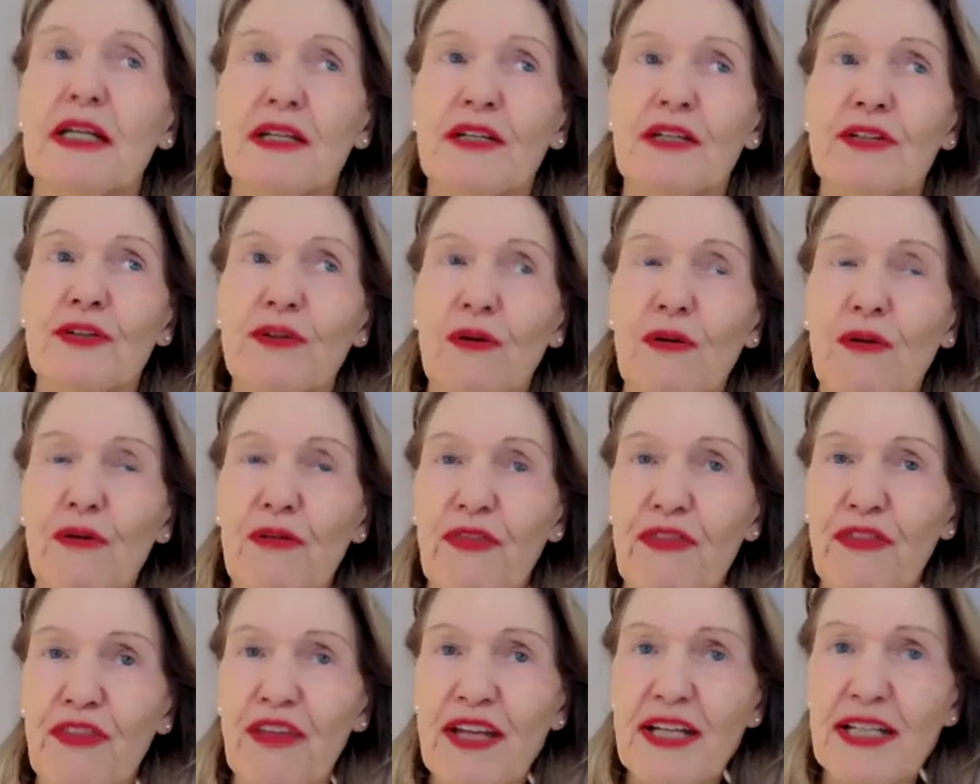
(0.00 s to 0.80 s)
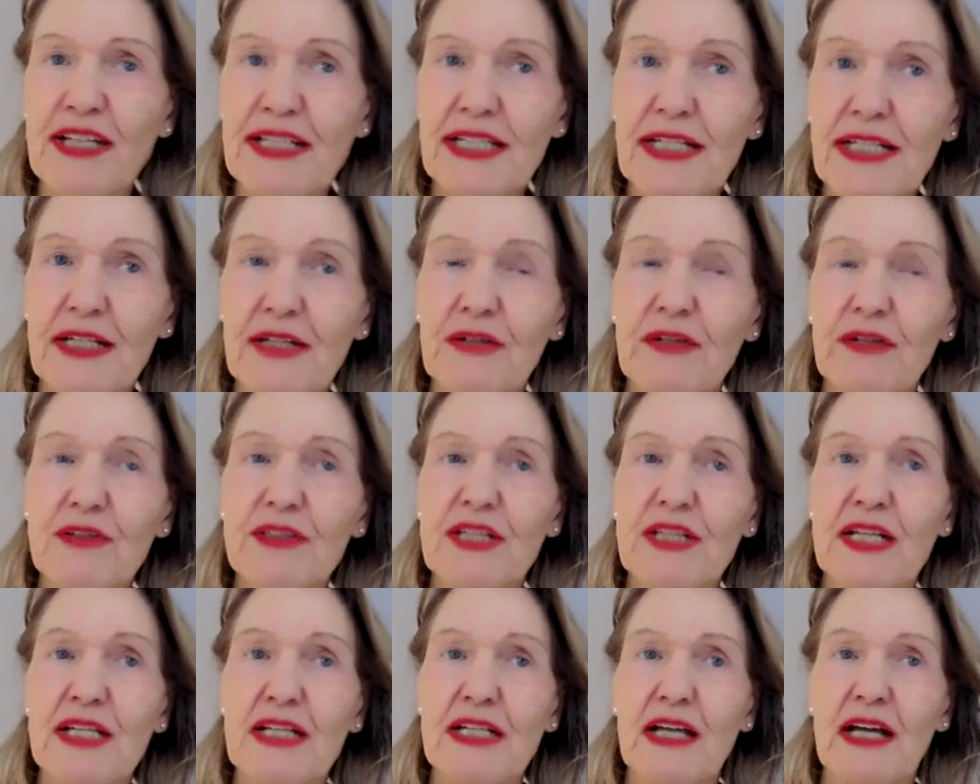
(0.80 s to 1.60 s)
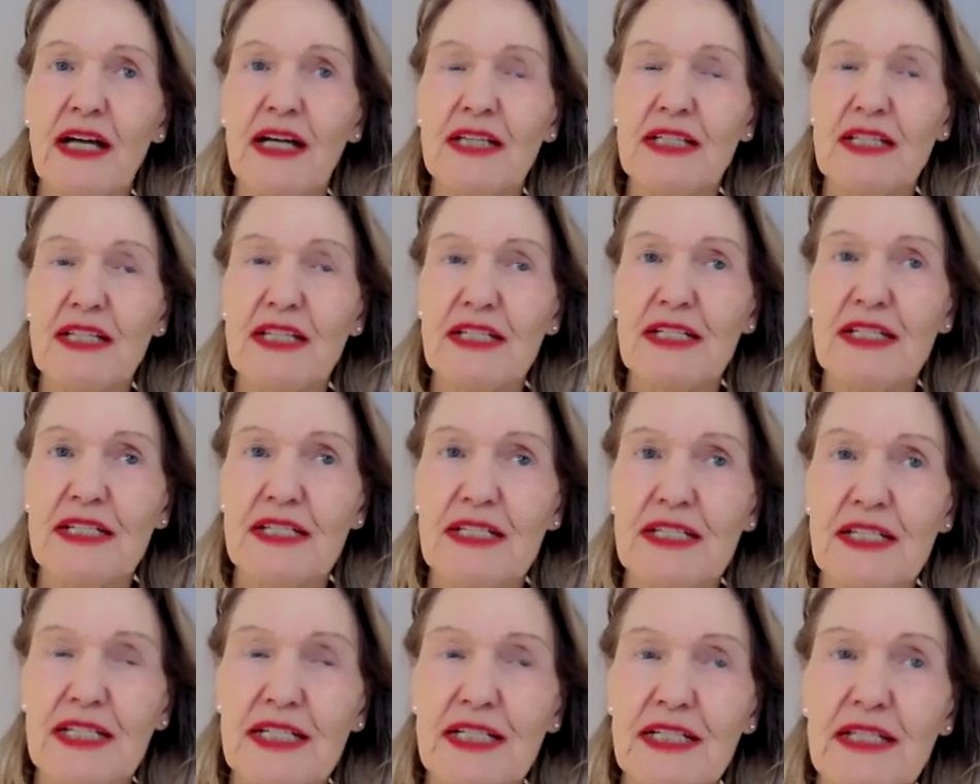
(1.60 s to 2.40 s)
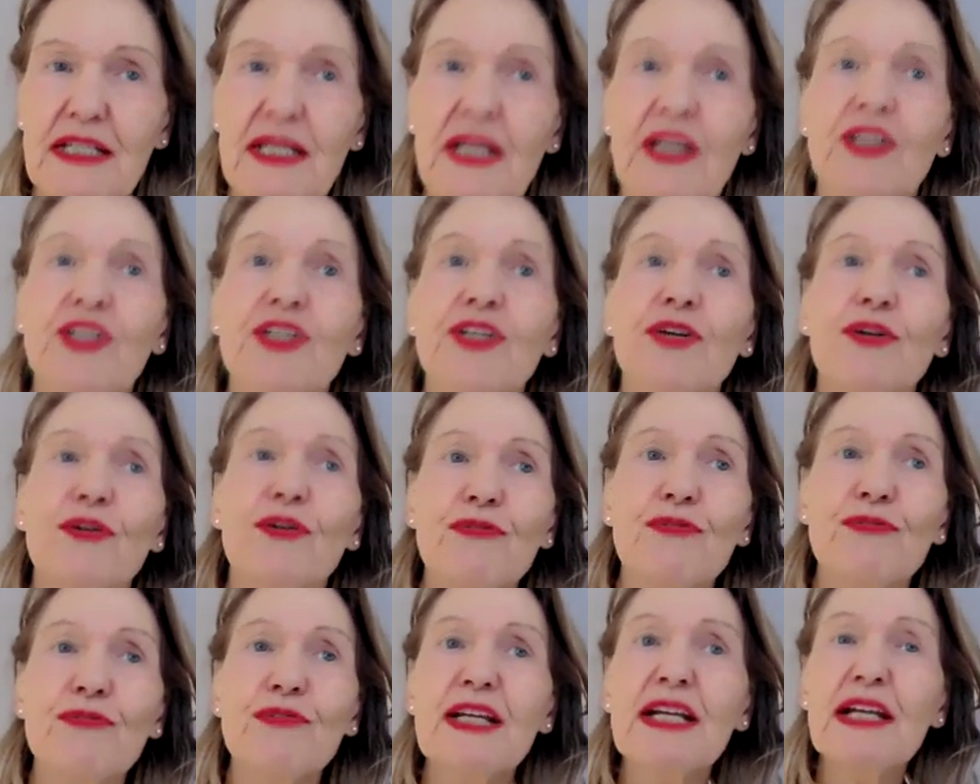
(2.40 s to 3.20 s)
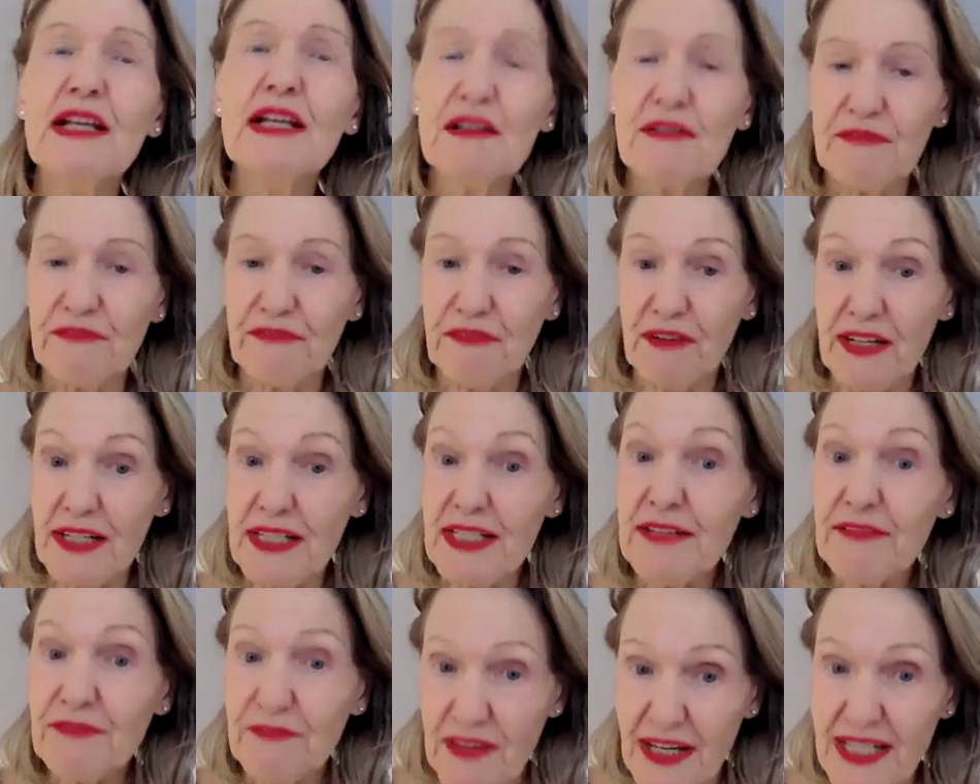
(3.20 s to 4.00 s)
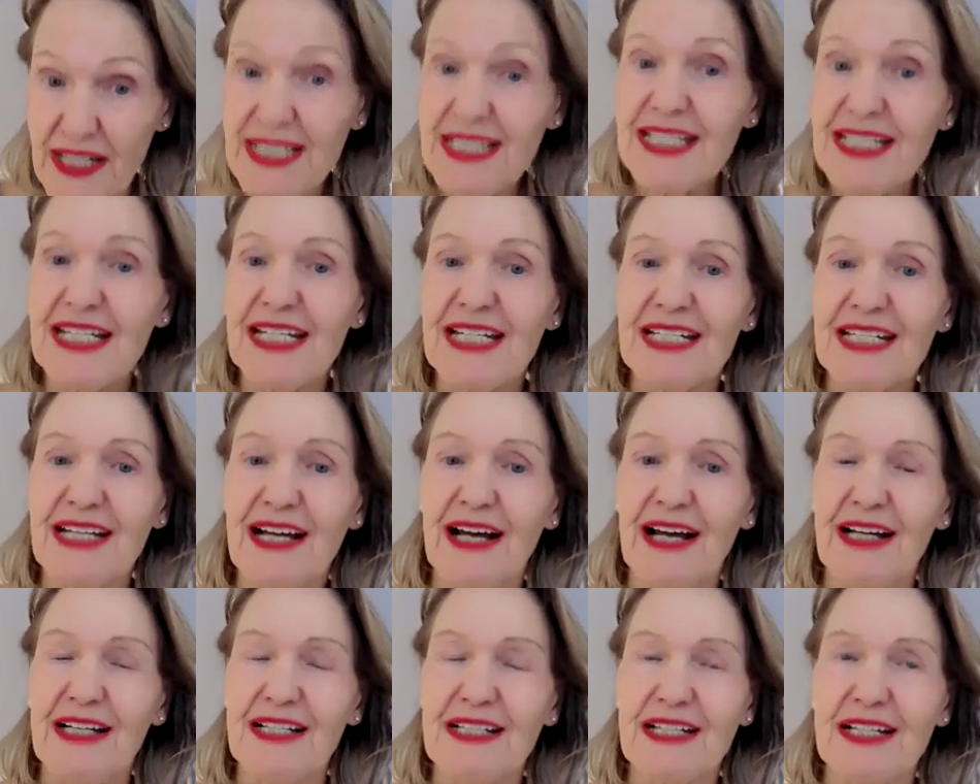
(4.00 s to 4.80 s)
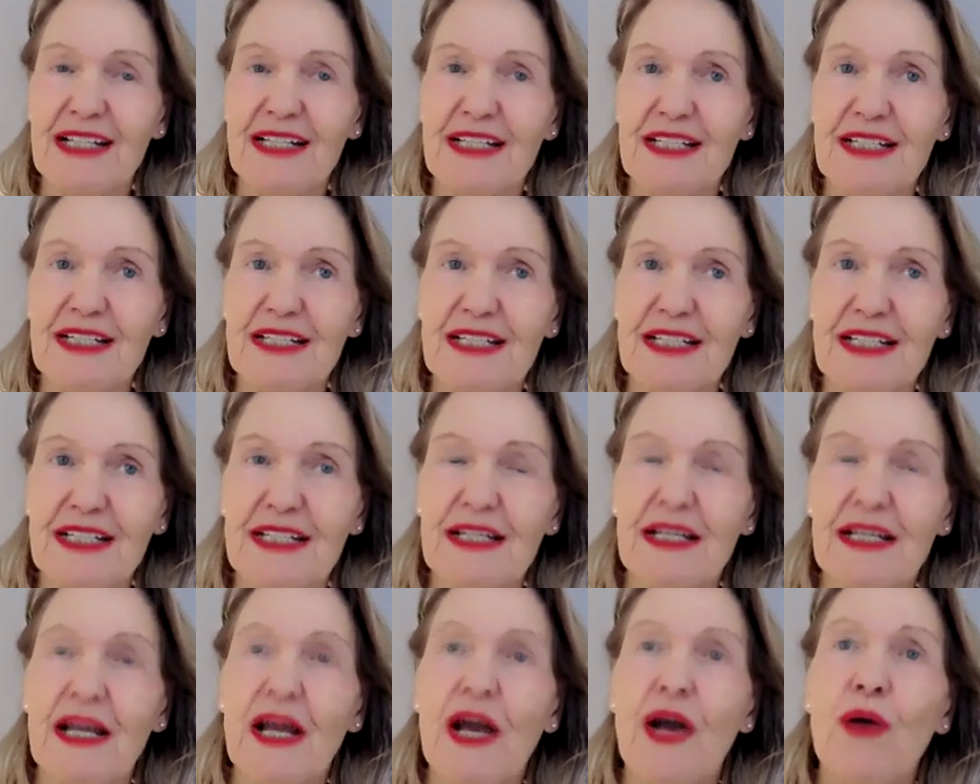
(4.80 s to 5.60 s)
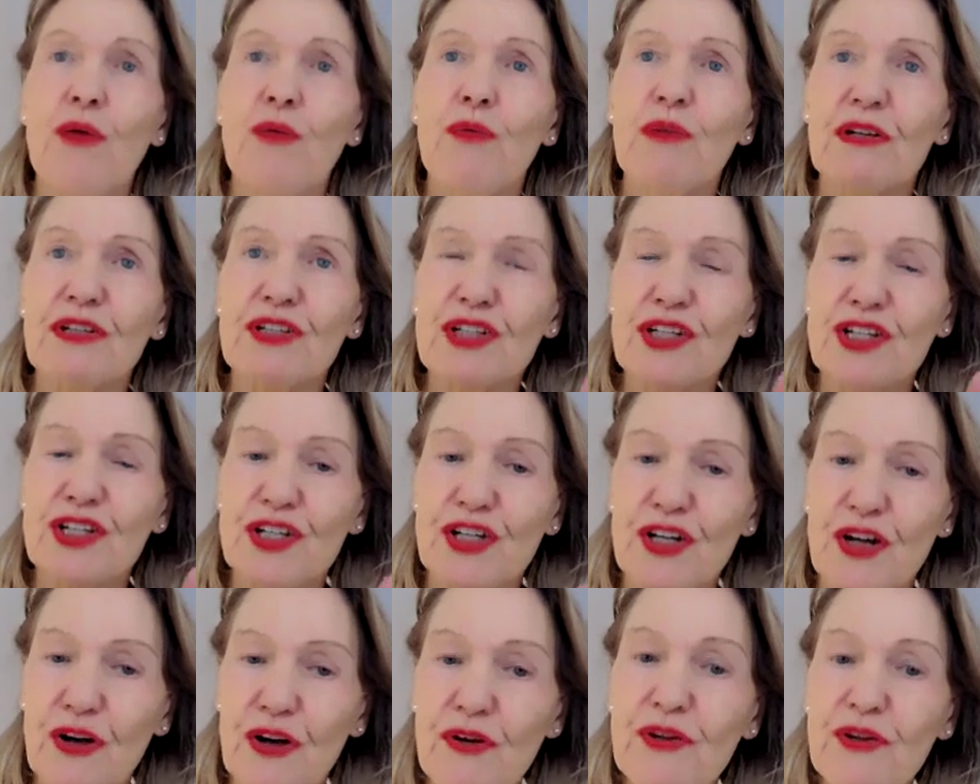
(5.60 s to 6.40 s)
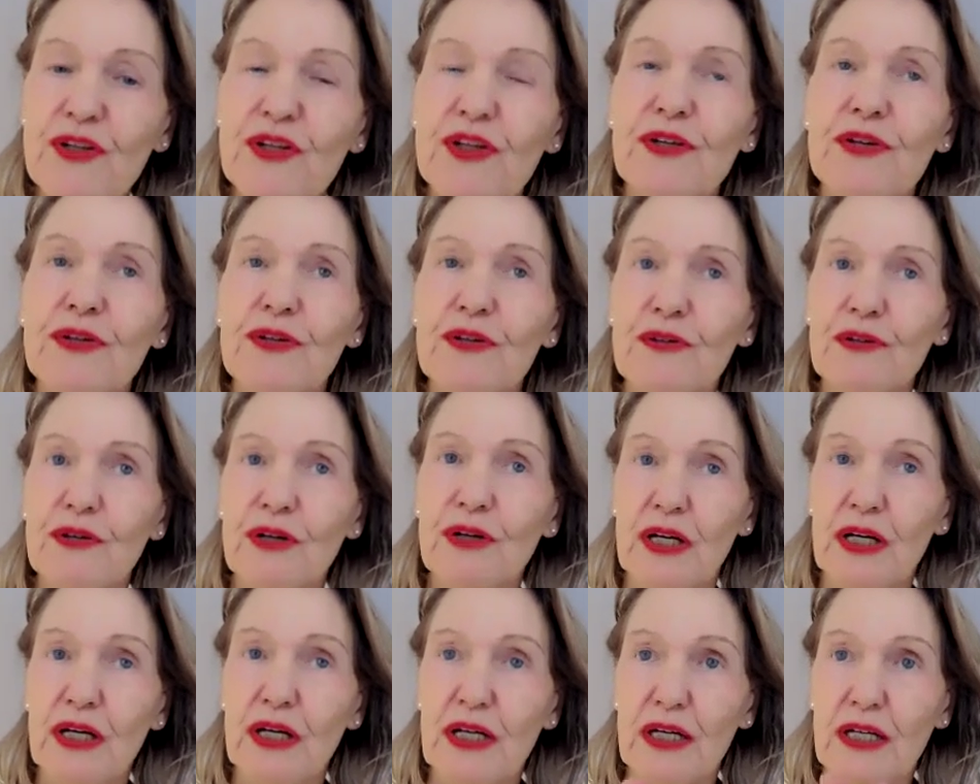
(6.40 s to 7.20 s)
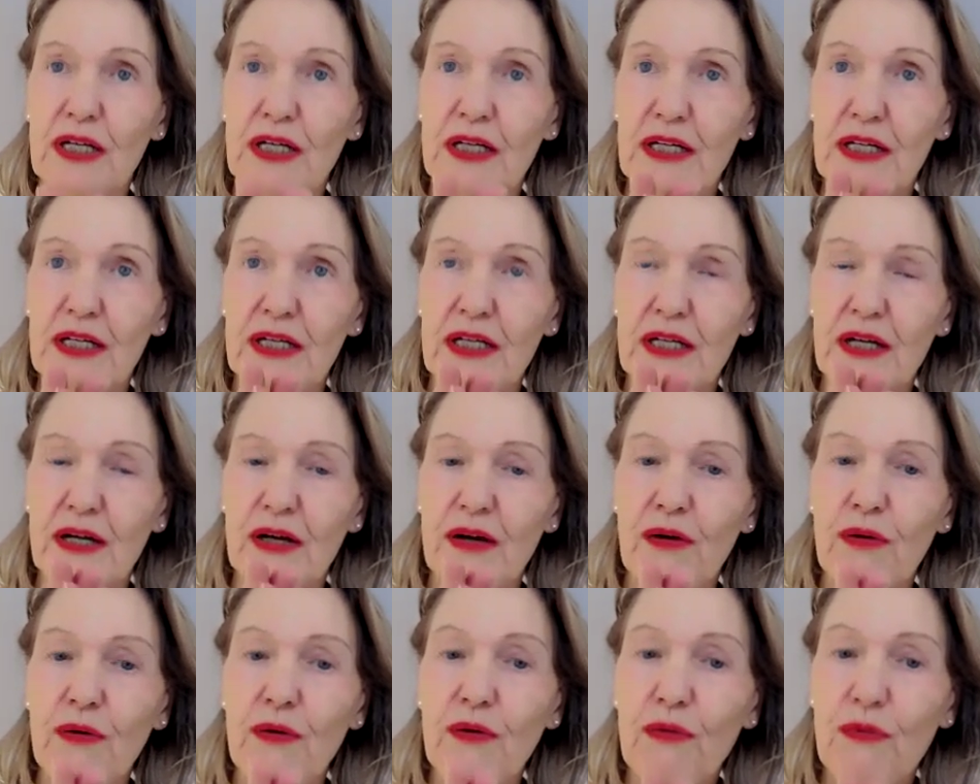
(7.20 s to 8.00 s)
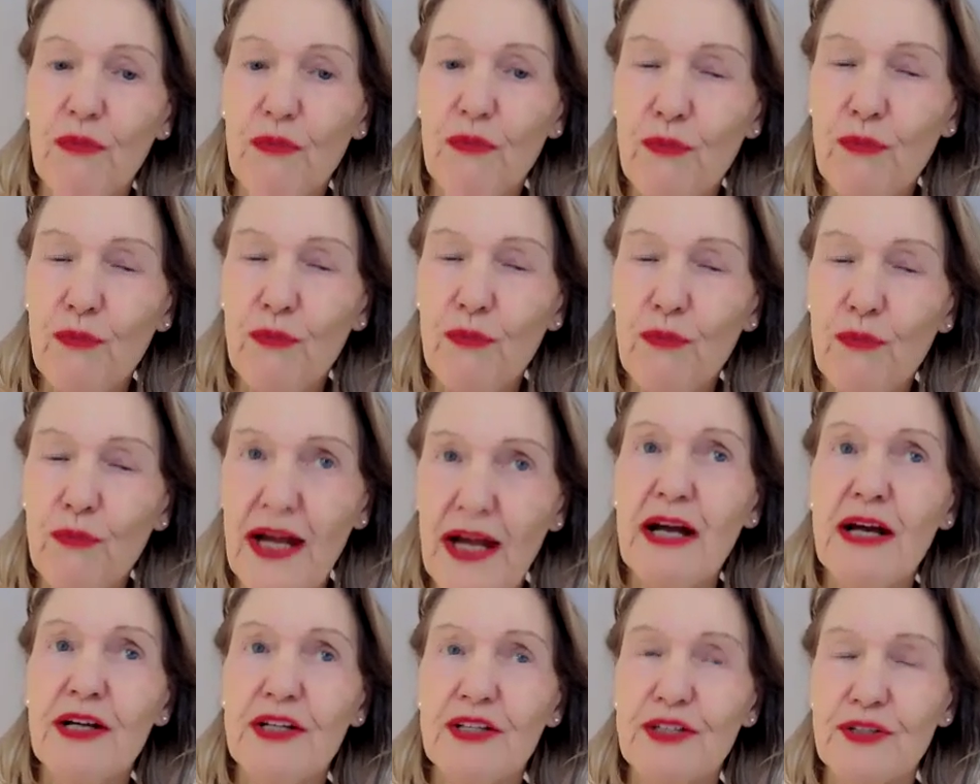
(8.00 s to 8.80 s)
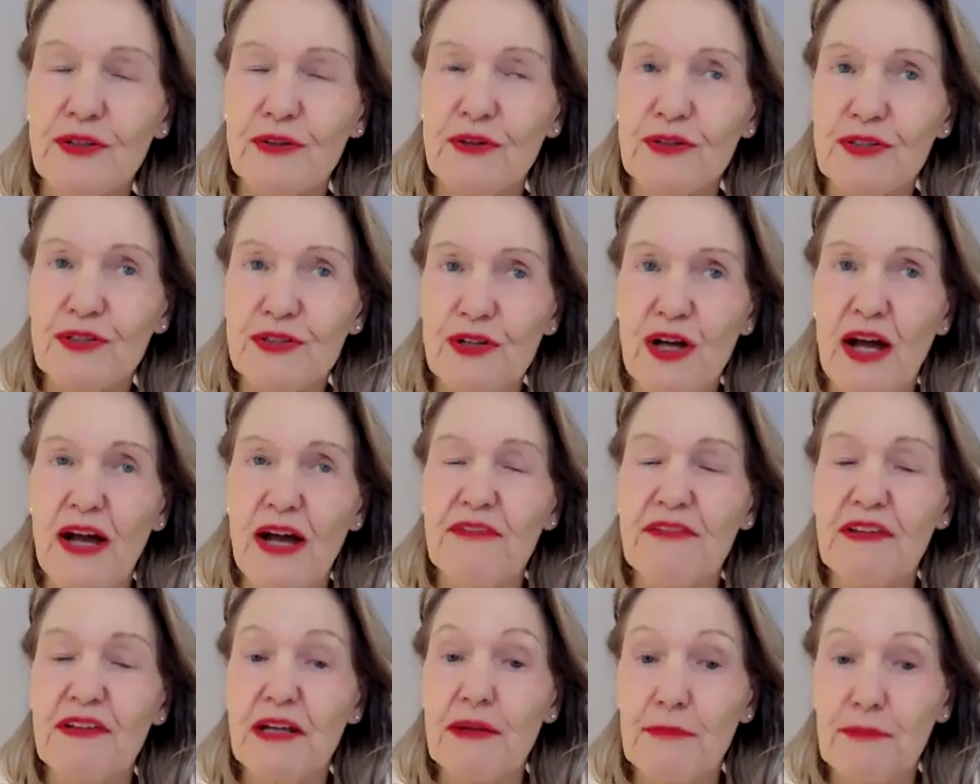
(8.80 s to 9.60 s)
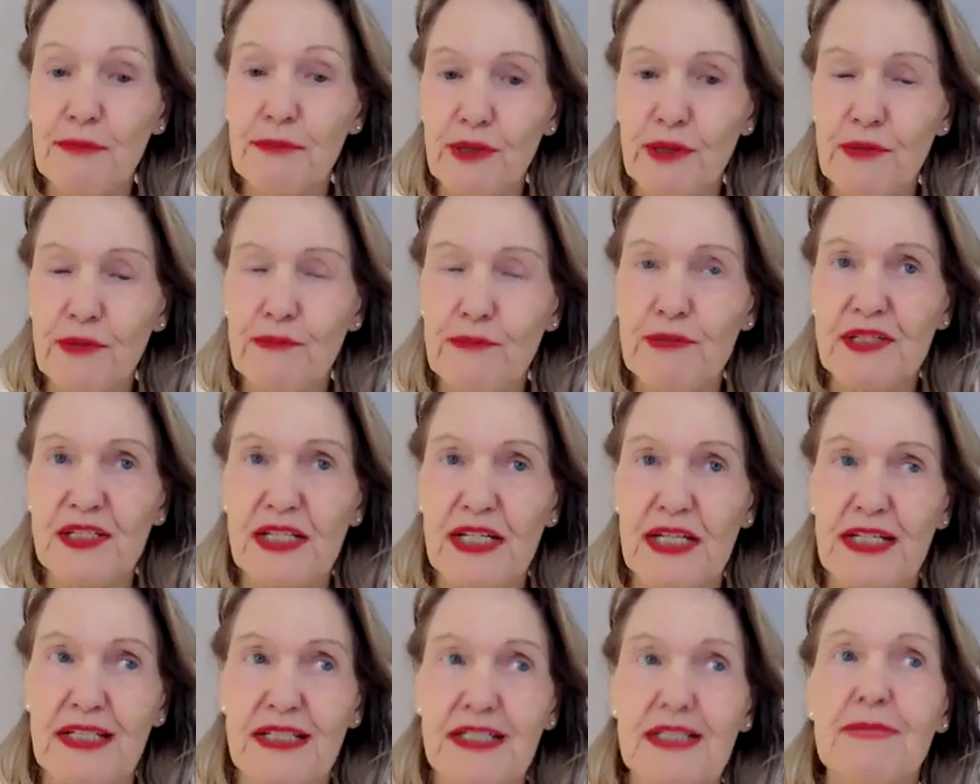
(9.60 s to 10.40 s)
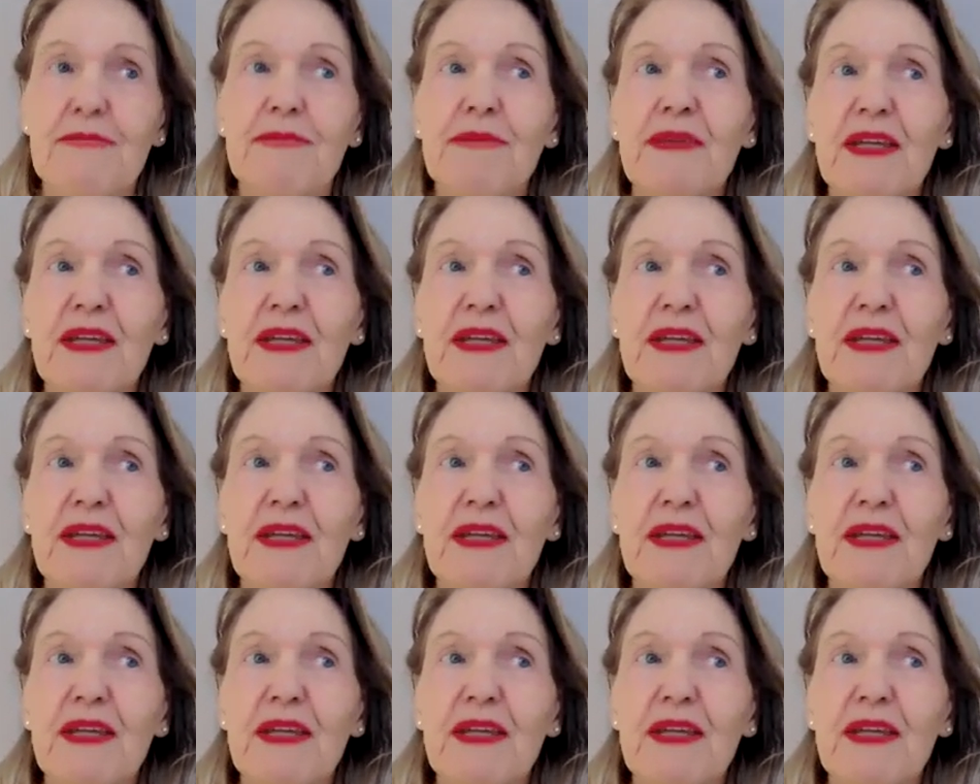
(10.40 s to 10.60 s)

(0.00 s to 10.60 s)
Your authentic identity, your reinvented identity will show you where your driving purpose is.